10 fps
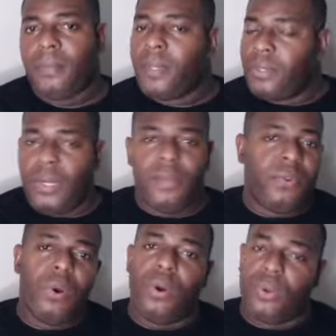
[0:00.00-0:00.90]
So if you
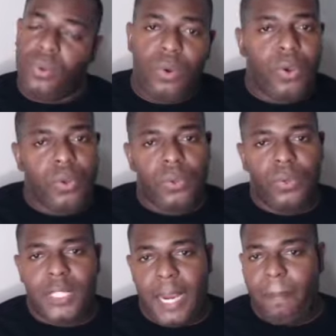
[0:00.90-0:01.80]
go on Google,
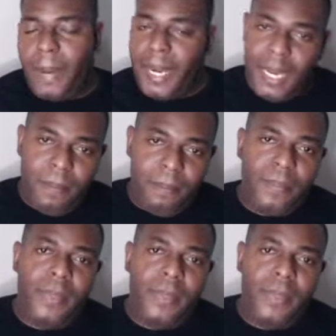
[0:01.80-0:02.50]
you type my name,